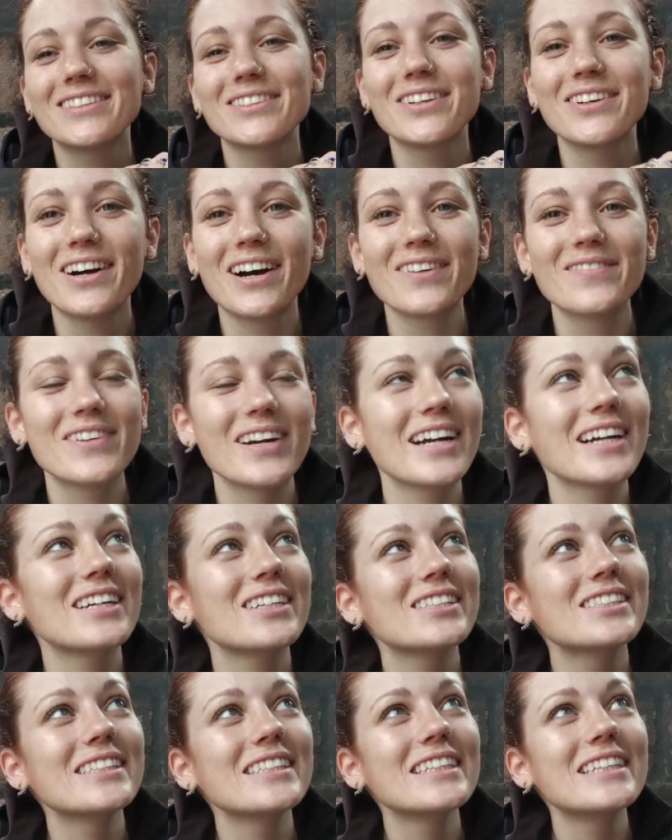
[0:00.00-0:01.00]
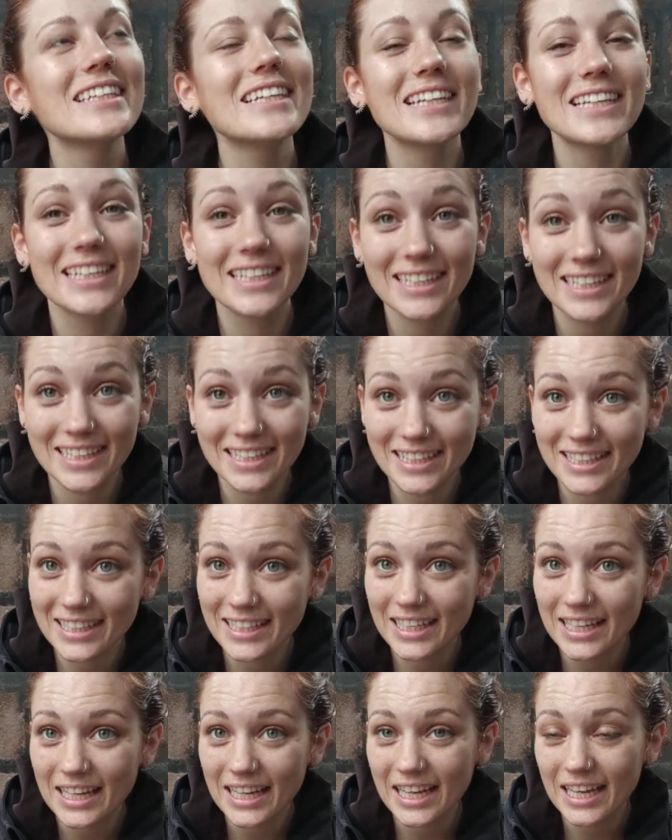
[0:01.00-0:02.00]
So I'm actually
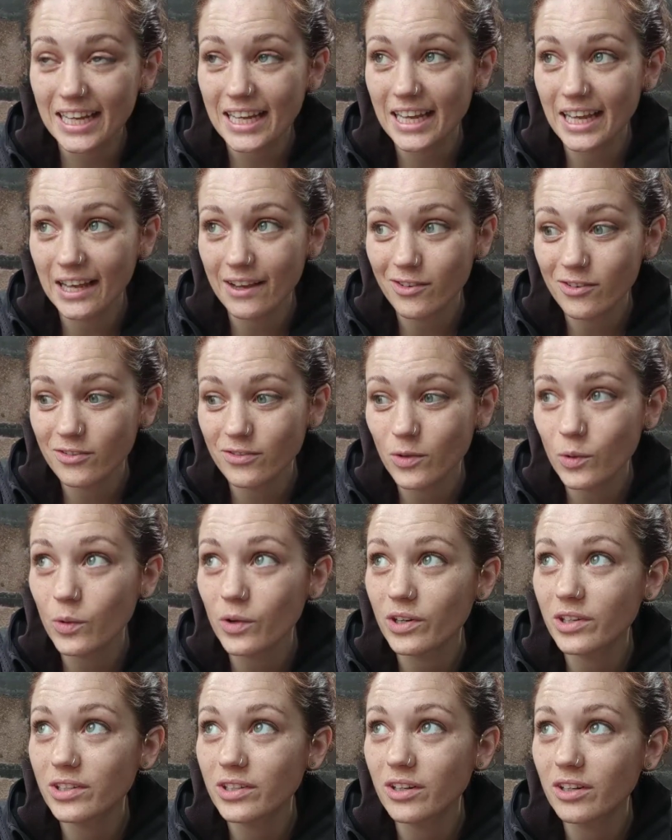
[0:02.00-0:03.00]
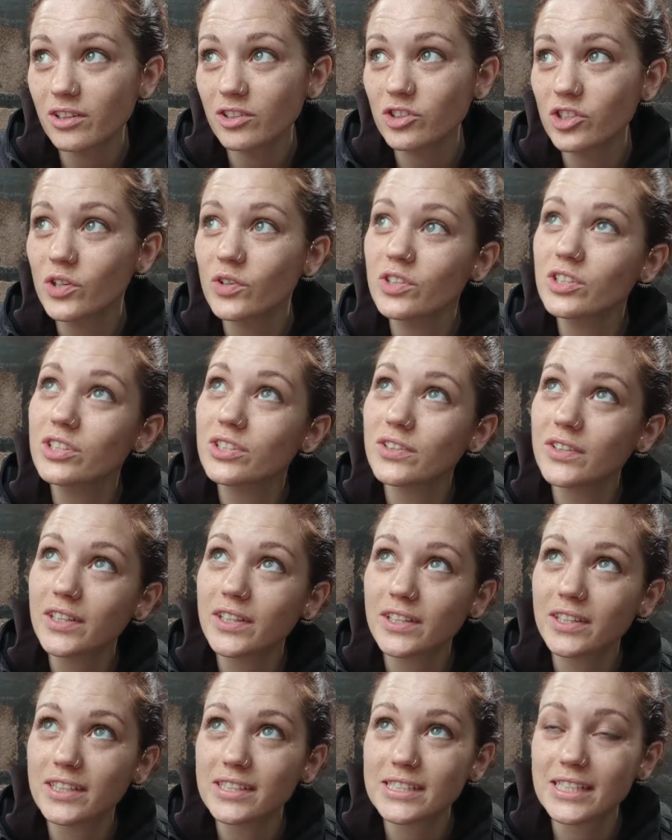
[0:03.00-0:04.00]
in a fort. I'll show it to you
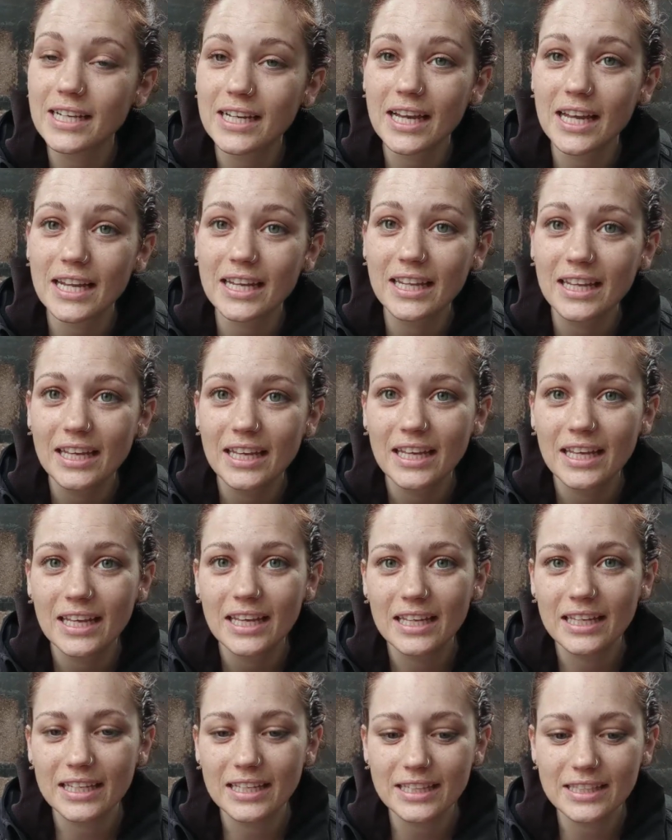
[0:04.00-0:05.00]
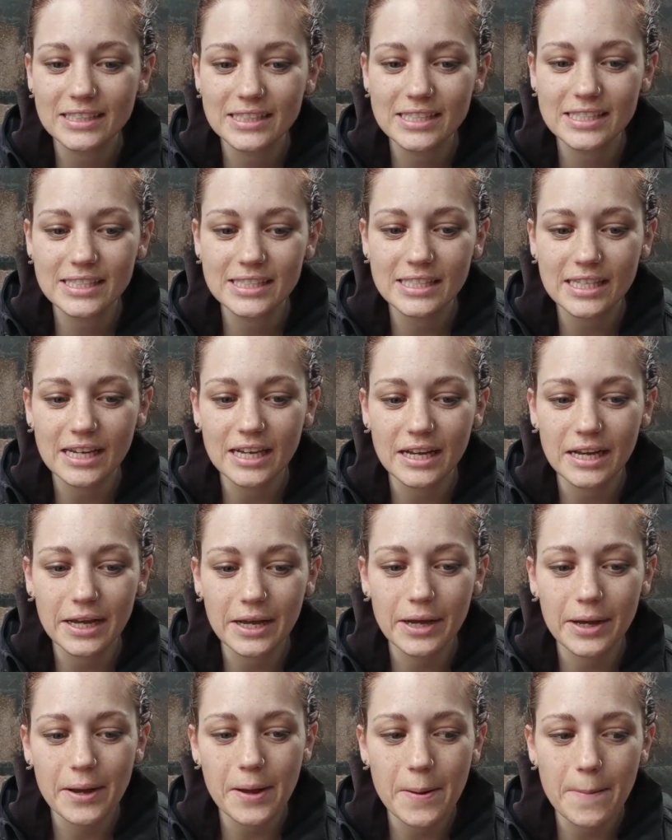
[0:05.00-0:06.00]
here in a second. It's
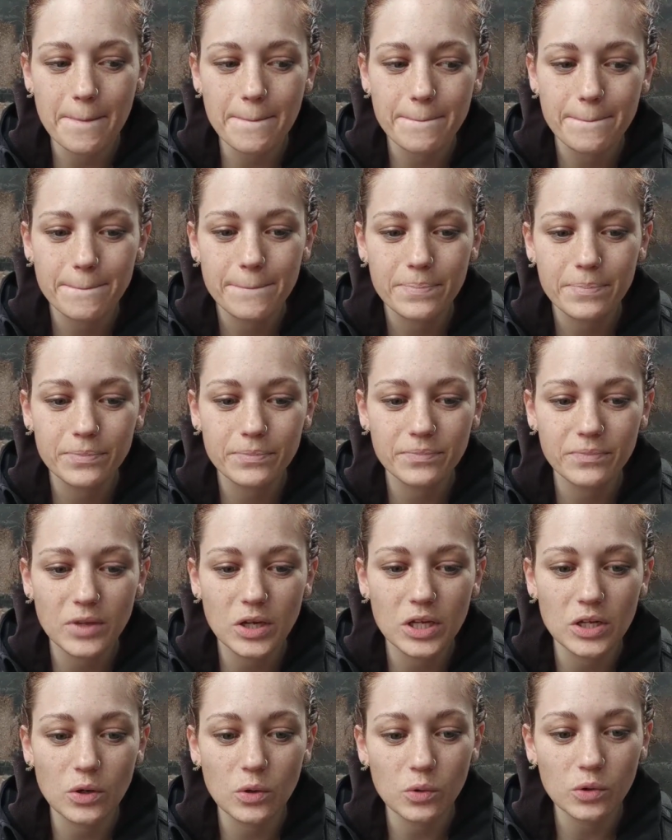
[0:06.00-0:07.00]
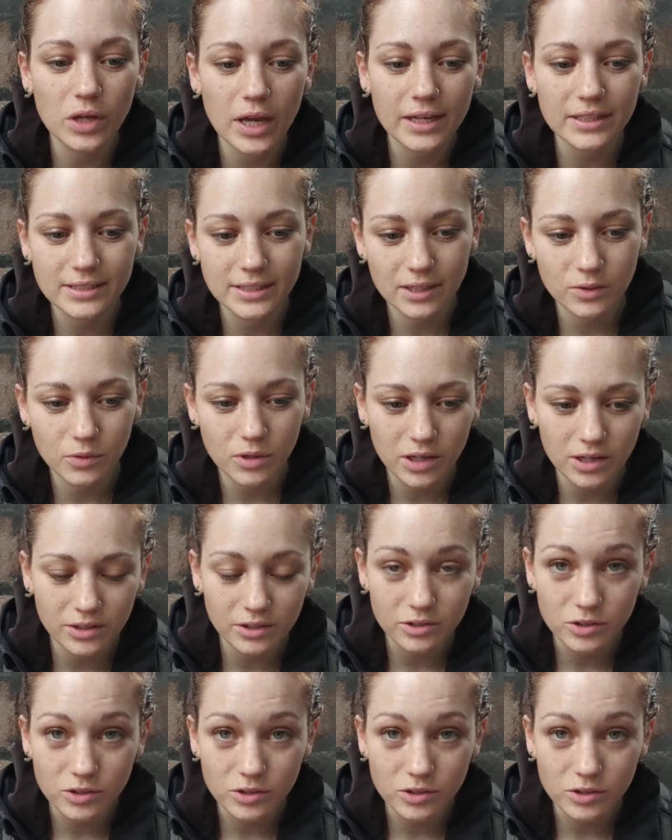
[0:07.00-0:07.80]
an old San Juan.